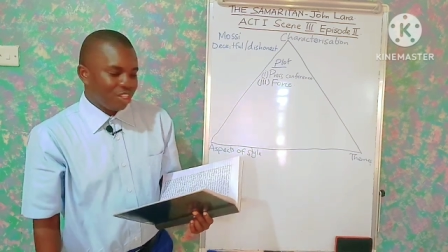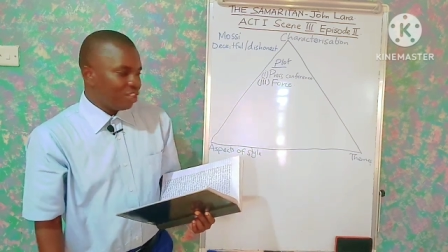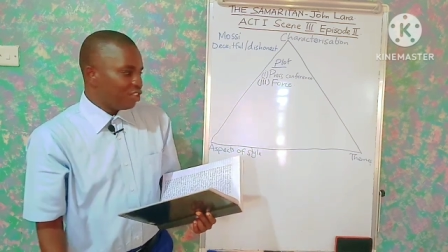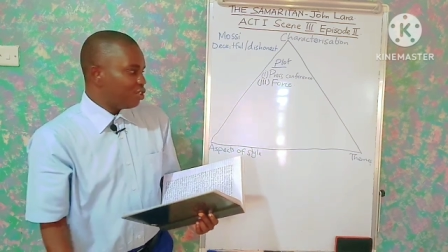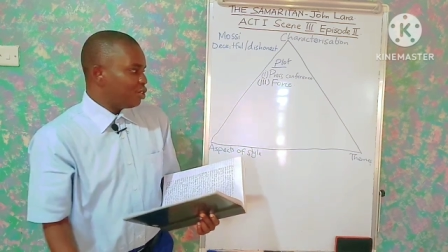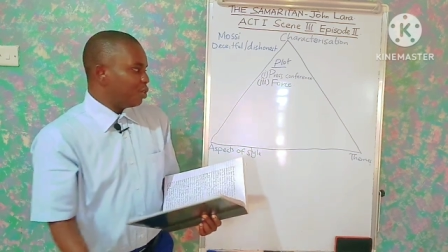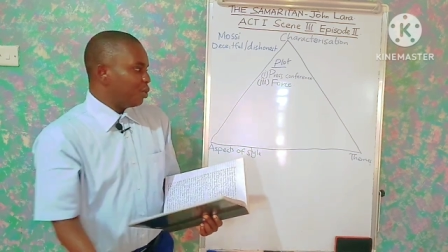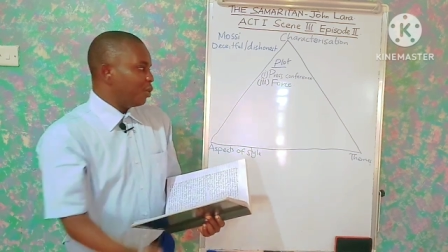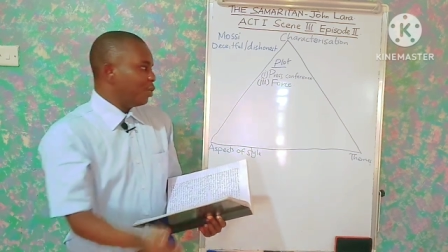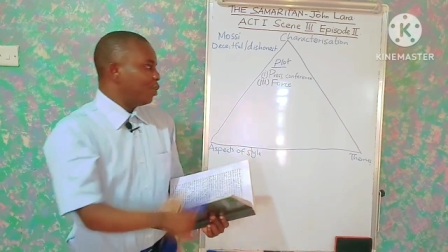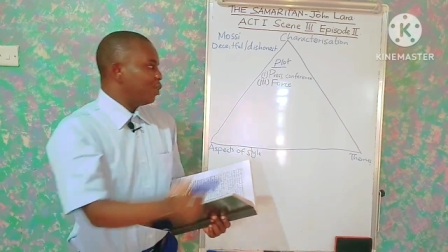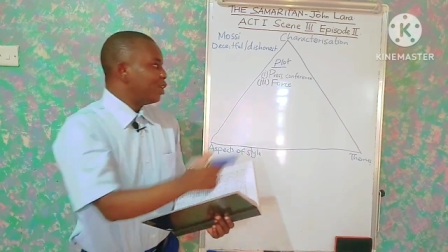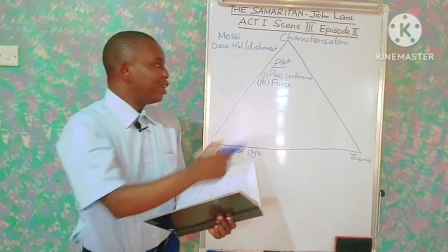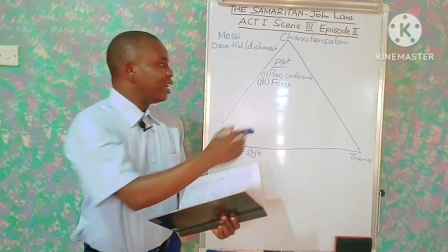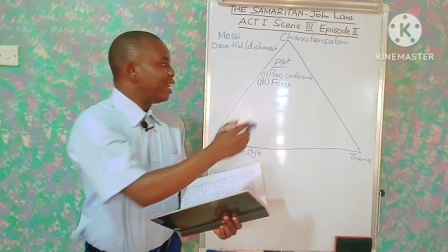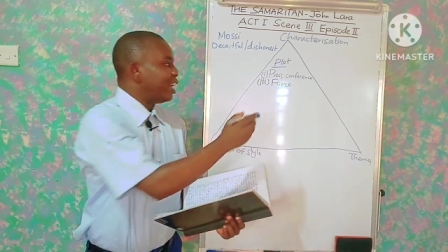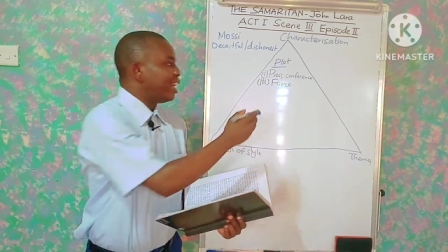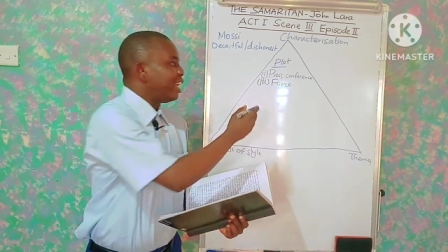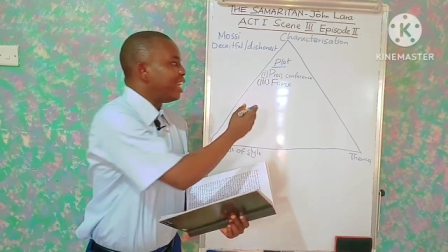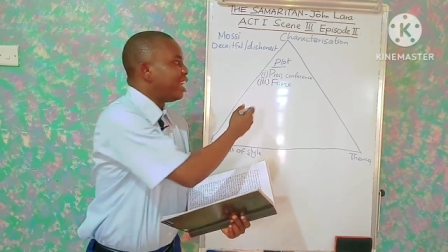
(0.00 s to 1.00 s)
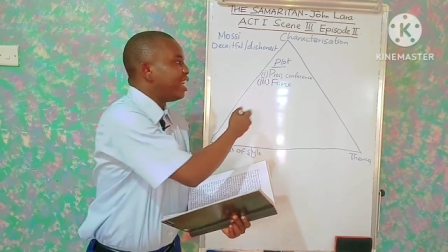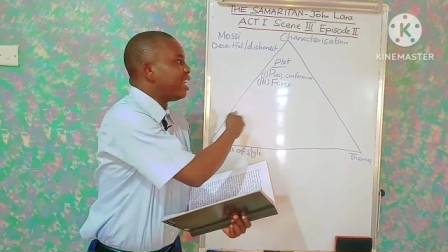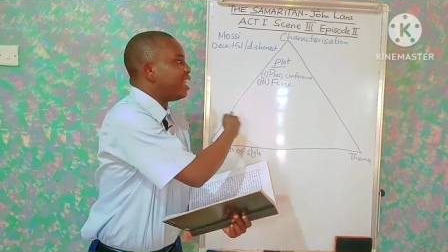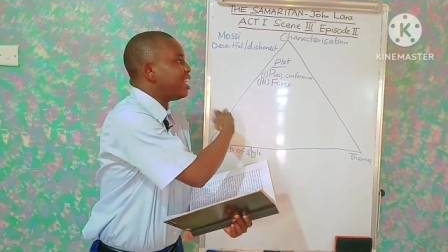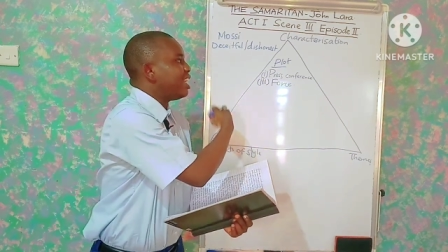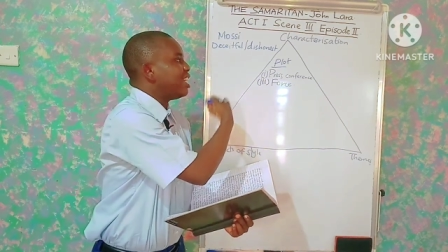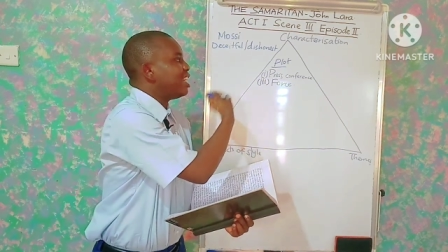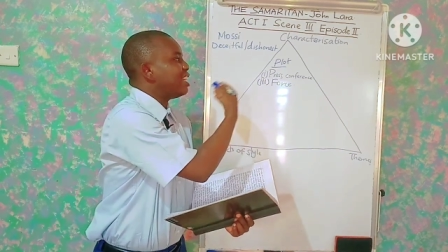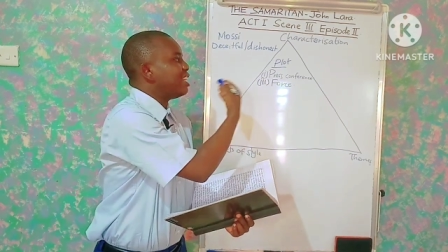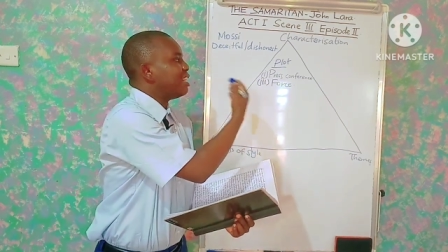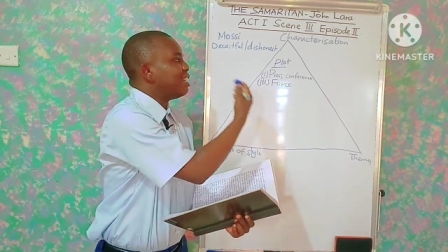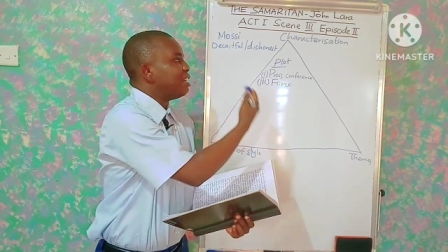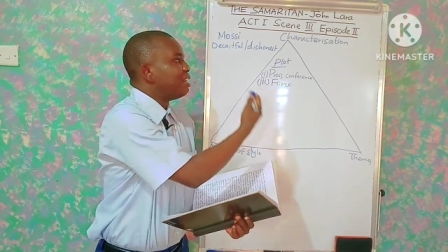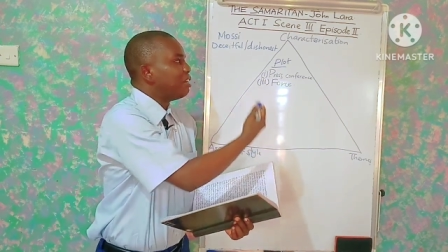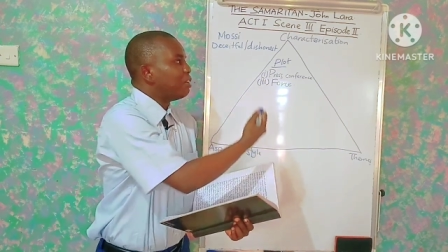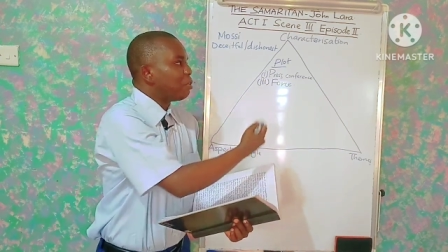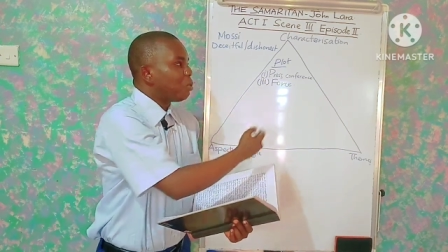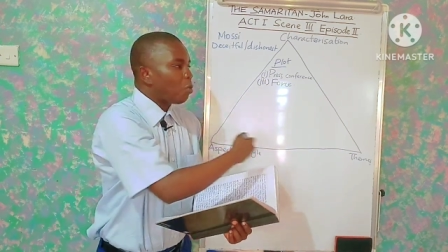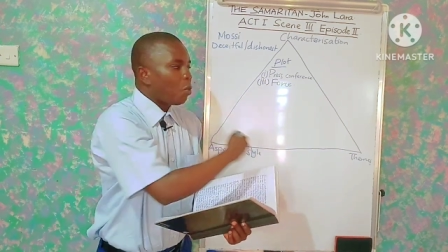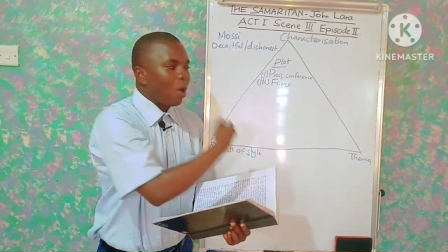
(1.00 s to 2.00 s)
So he
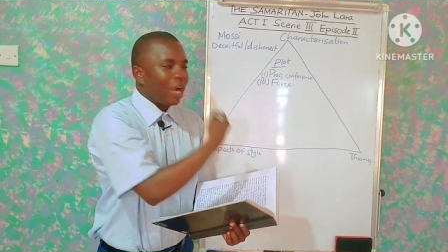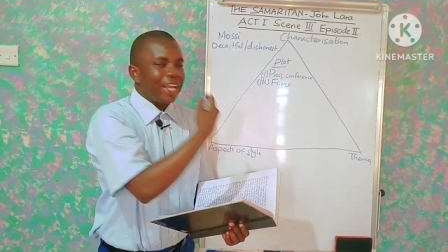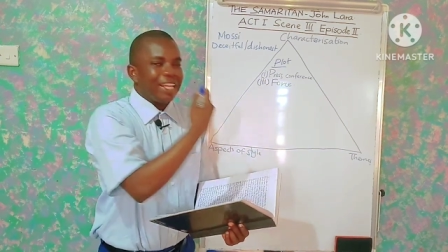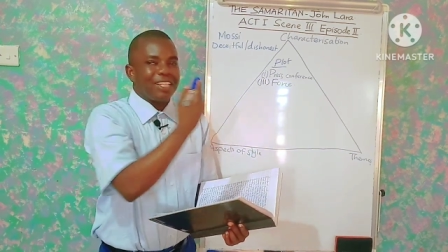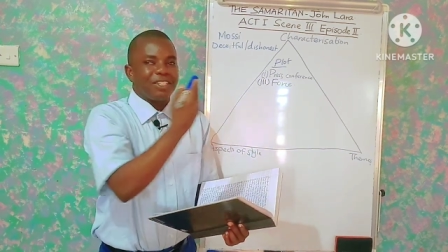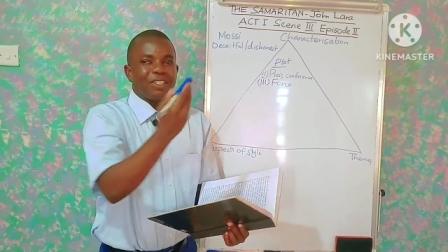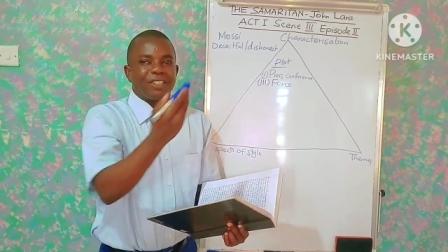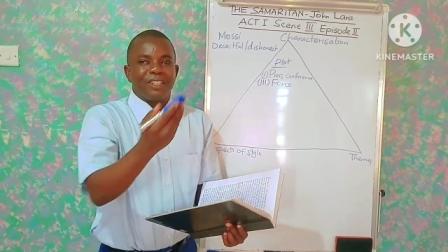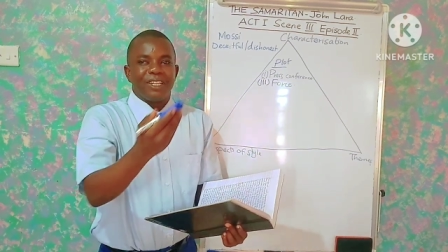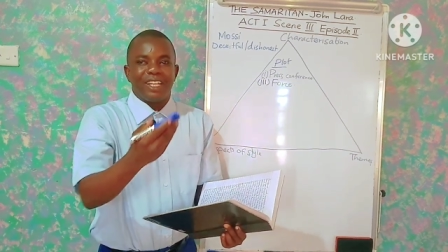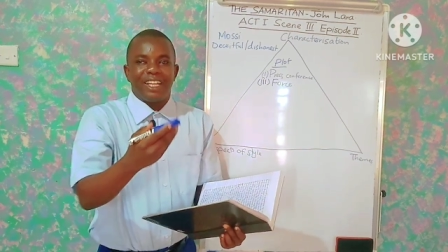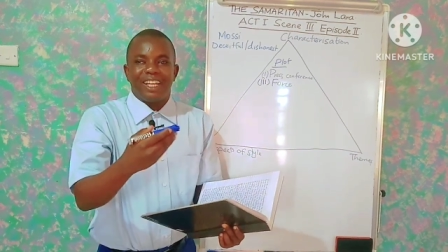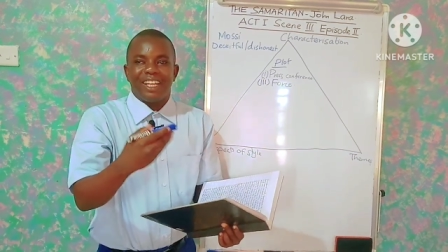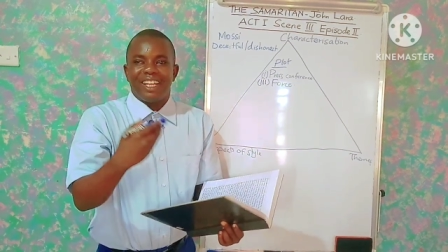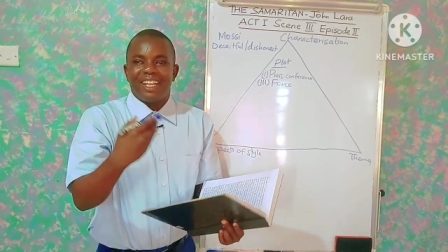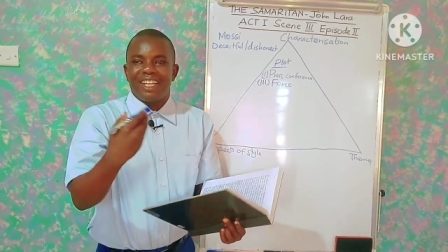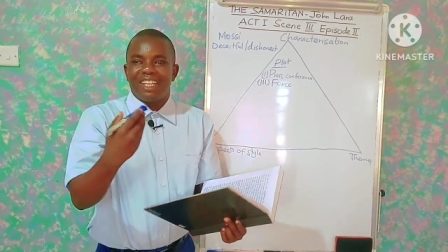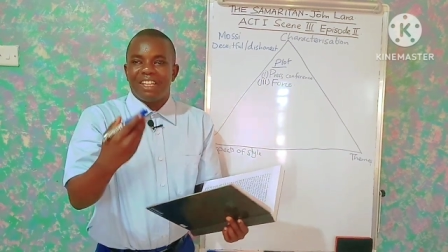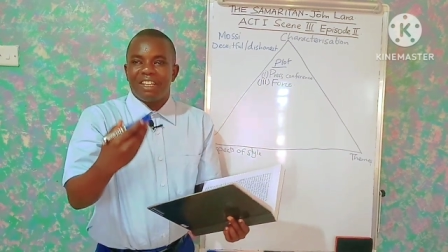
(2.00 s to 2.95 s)
quite uh,